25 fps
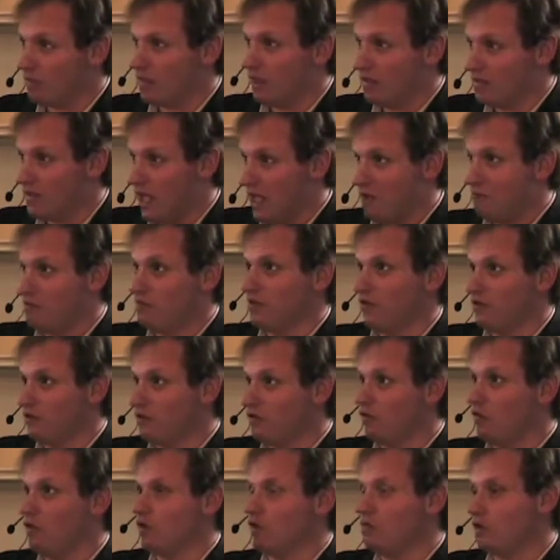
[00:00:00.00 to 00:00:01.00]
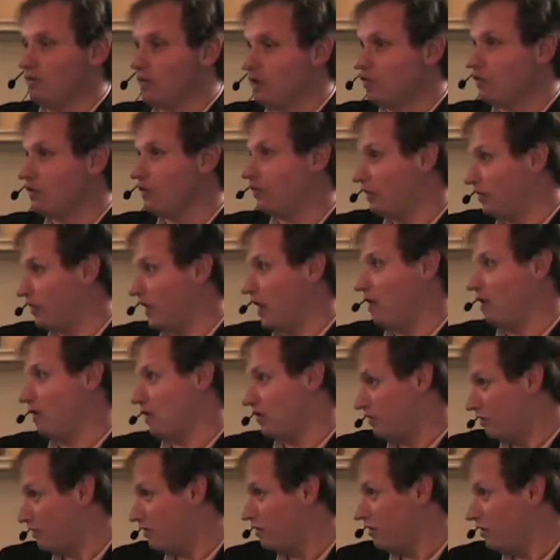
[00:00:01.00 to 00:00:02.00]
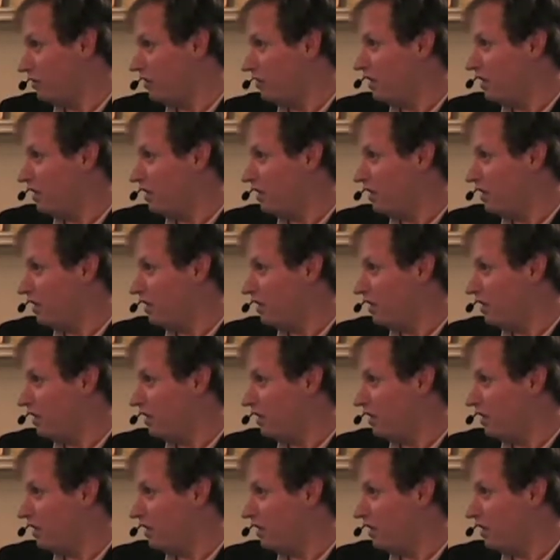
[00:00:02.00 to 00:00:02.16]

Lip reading: that take place in the woods, but this was the scariest.